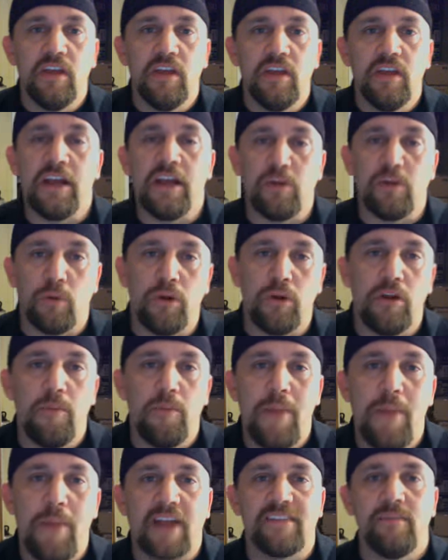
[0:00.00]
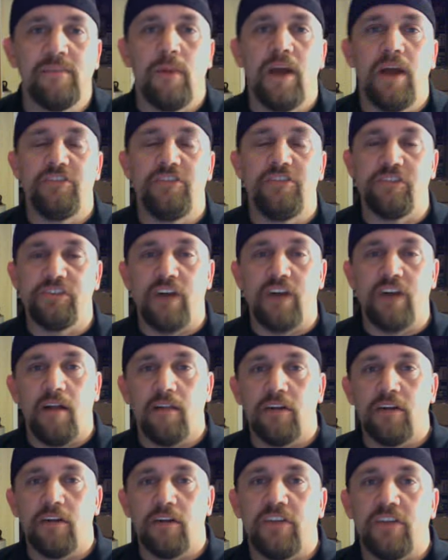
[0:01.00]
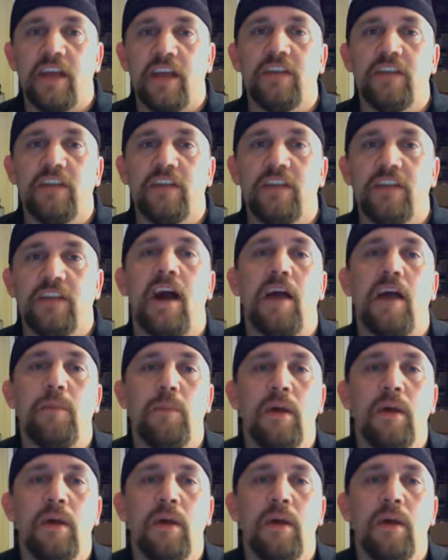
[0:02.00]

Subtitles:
in order to maximize your dollars and your time.